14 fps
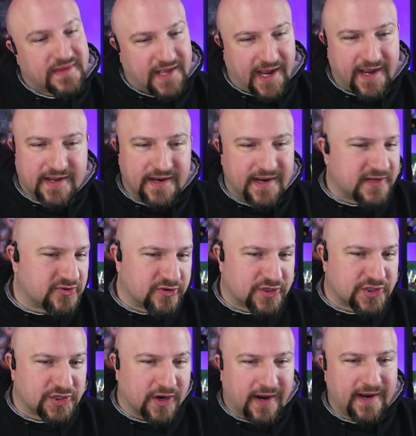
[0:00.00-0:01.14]
take an extra
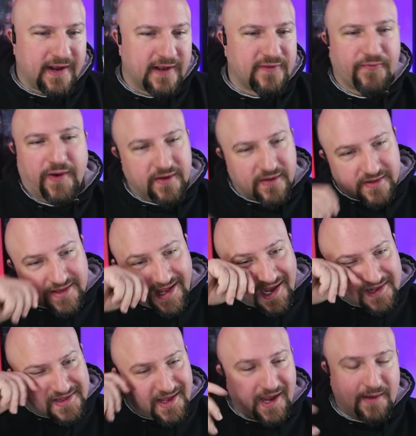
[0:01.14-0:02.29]
shot as final
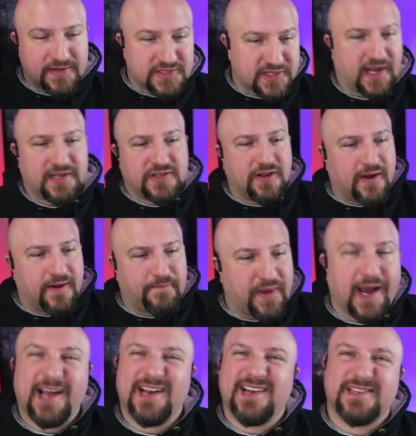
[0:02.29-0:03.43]
attack damage. That's not
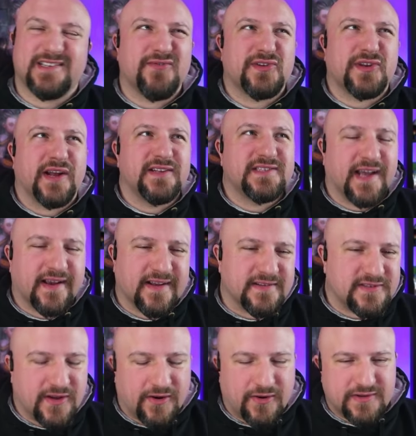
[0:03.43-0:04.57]
bad. It's every 10 seconds,
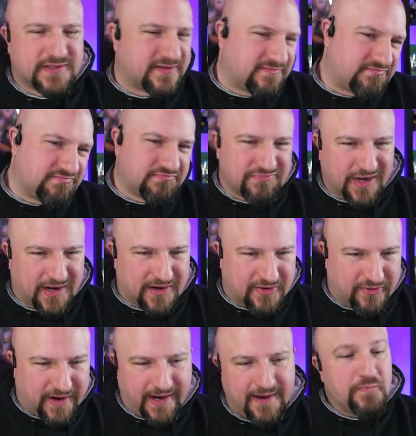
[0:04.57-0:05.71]
so it's not
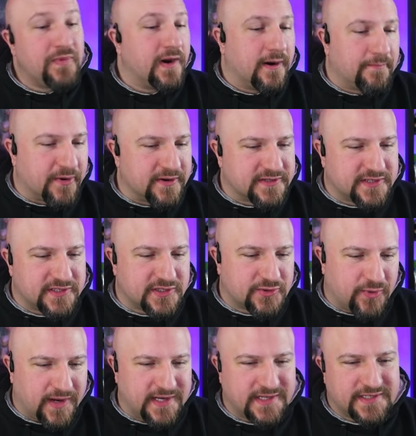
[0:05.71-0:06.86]
great. Her burst is
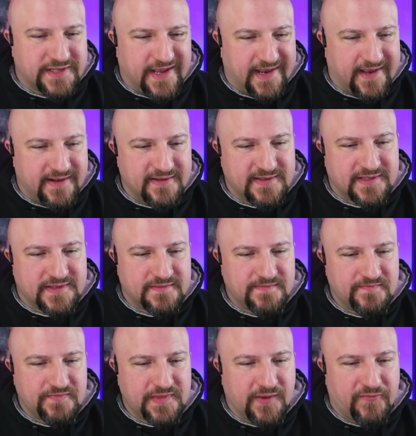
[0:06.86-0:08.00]
20 seconds.
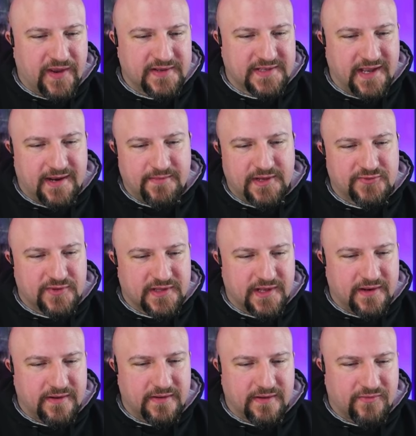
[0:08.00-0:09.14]
Affects enemies
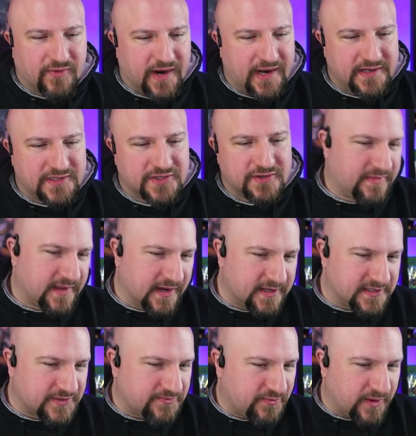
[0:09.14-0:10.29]
within range.
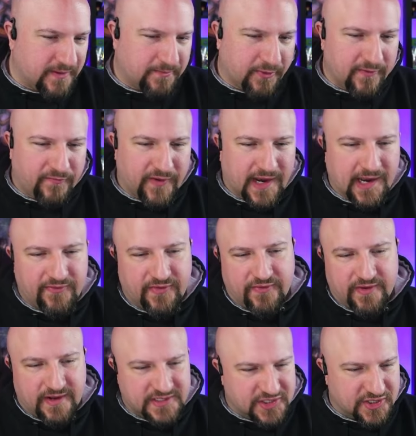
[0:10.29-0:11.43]
Does 1.5 of
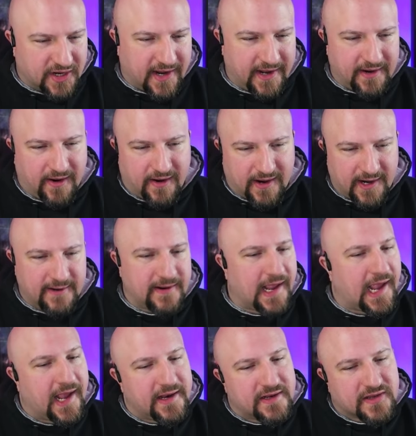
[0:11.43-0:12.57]
a shot. All right.
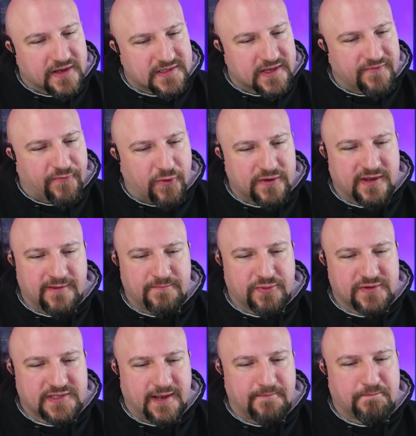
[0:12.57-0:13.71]
And it does a
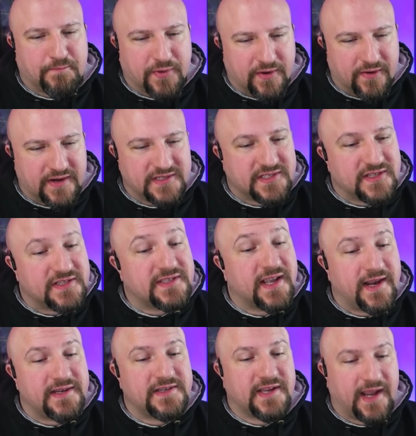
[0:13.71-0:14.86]
14% burn and
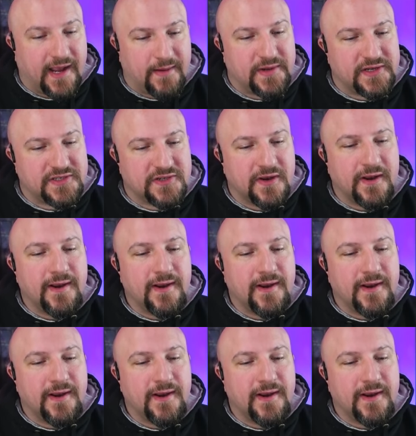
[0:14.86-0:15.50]
sustained damage